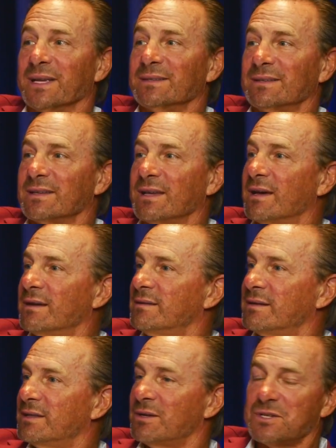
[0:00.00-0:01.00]
man. Yeah.
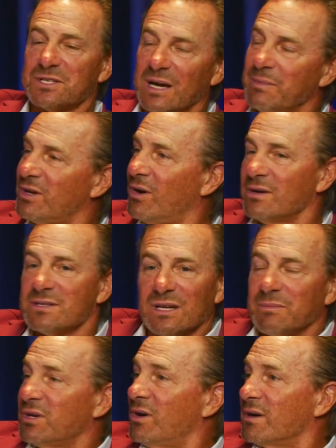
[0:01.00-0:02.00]
And there's some that aren't,
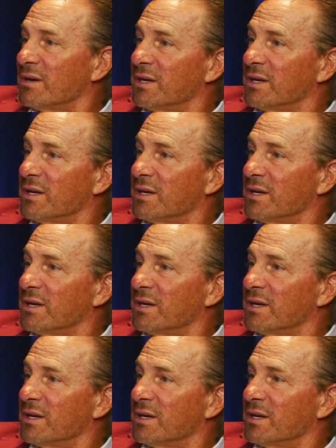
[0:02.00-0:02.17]
some that aren't.